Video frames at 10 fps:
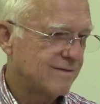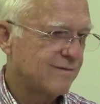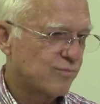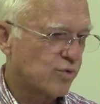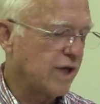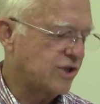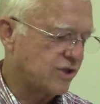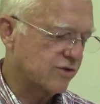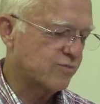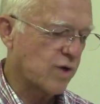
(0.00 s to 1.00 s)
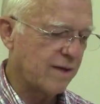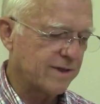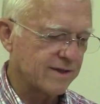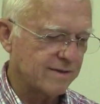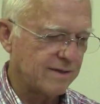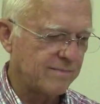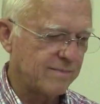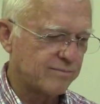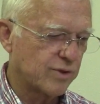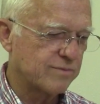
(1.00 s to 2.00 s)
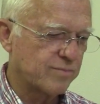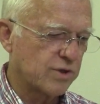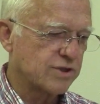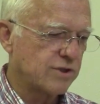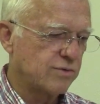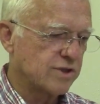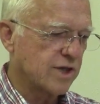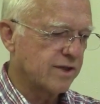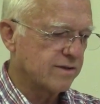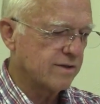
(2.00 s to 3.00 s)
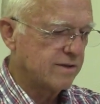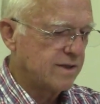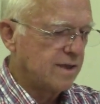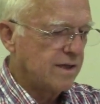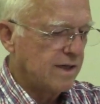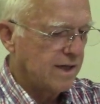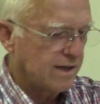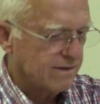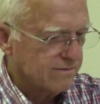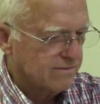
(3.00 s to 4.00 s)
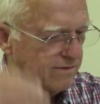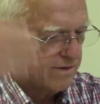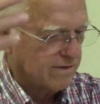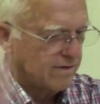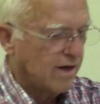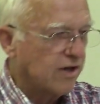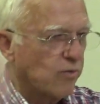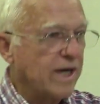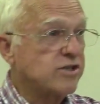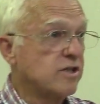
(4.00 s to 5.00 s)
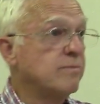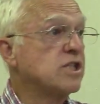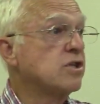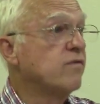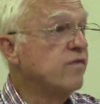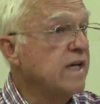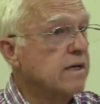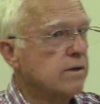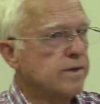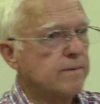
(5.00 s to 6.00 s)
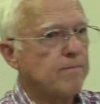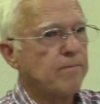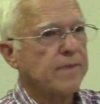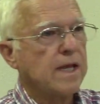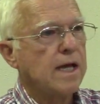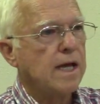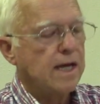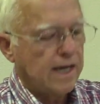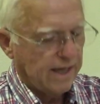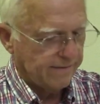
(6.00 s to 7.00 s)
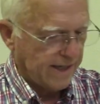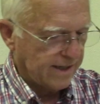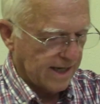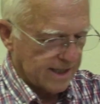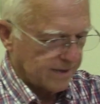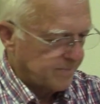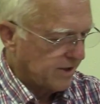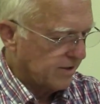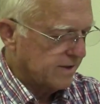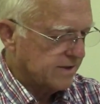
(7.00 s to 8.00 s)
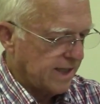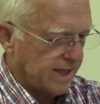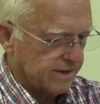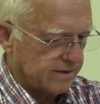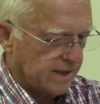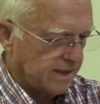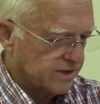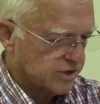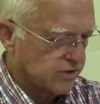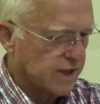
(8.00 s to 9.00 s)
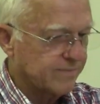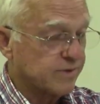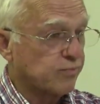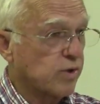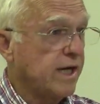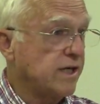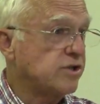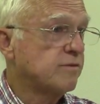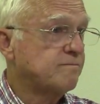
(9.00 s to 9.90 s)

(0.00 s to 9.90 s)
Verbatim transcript: preacher, probably a, a per person who was on, uh, on the way to the mission field. And they got up here and, and uh, stood up to preach.